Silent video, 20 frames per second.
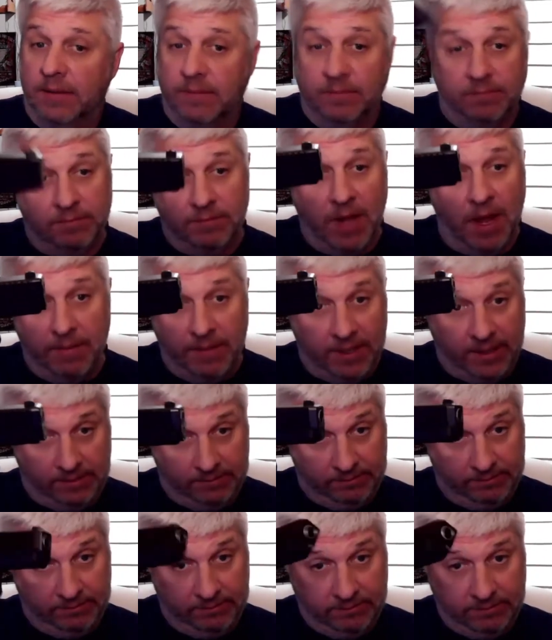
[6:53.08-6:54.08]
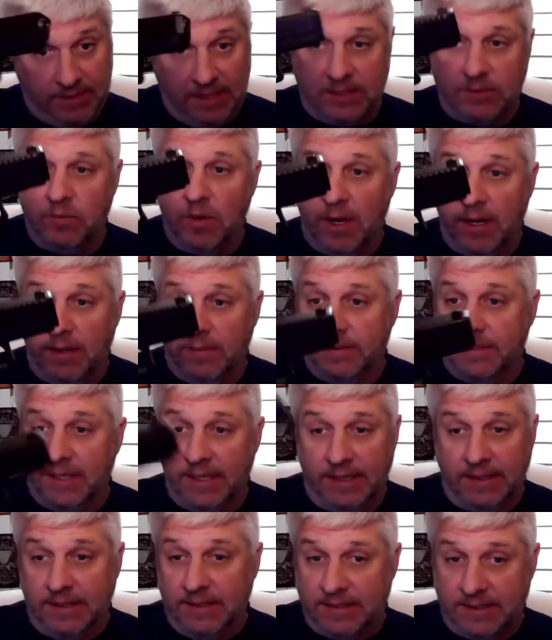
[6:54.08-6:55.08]
Not me. That's why I'm
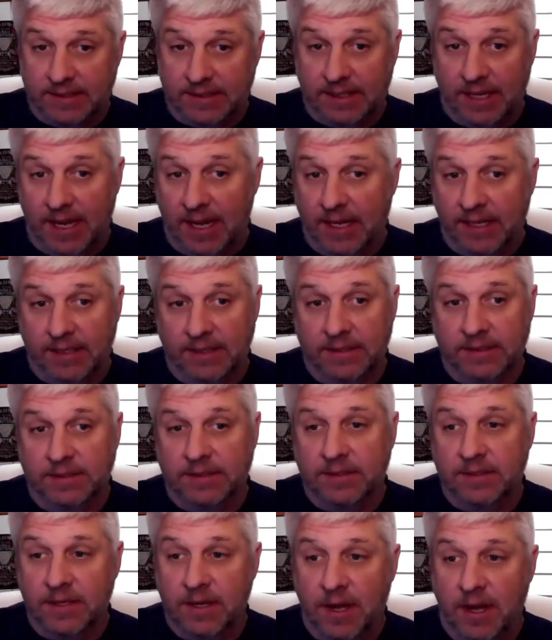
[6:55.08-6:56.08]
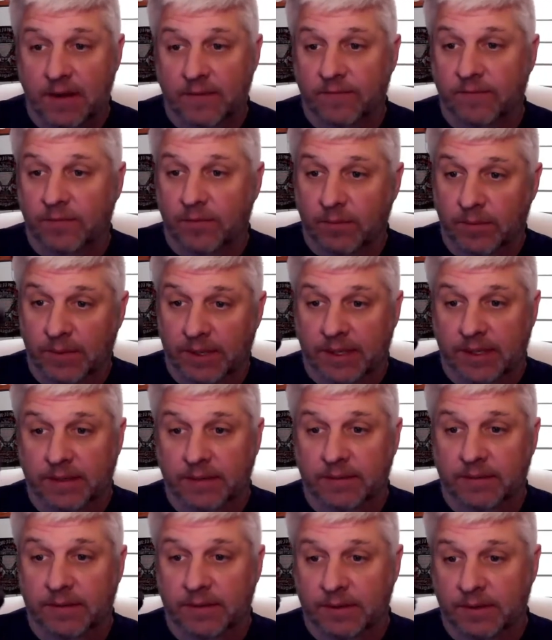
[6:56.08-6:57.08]
saying this guy is not for me.
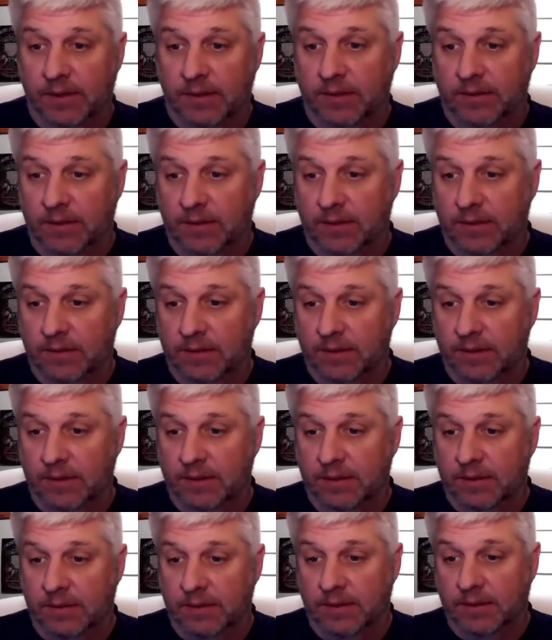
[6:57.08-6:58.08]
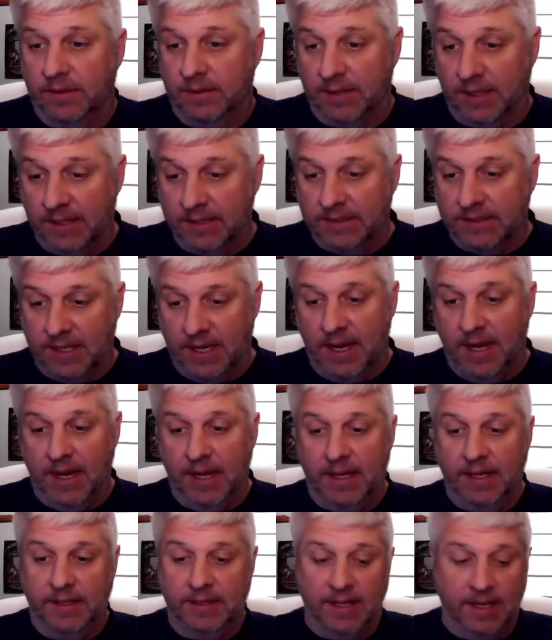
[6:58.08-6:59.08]
The things
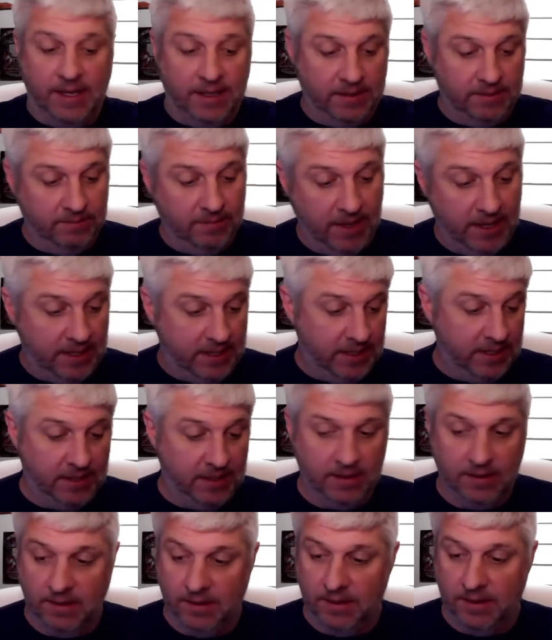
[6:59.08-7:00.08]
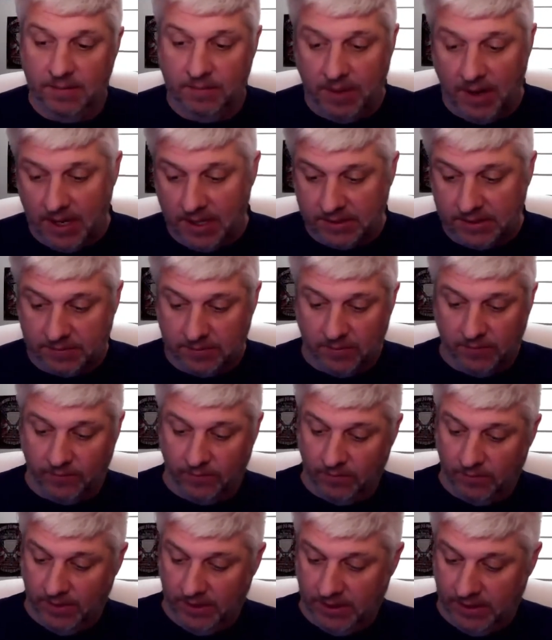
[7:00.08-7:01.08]
that make it impossible for
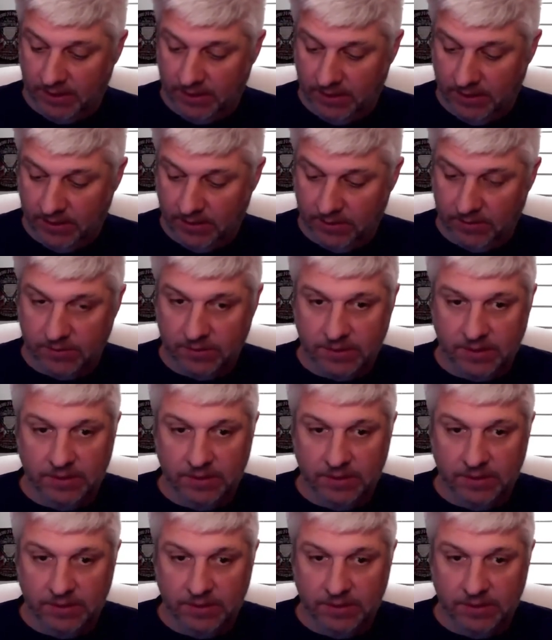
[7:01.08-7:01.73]
me to use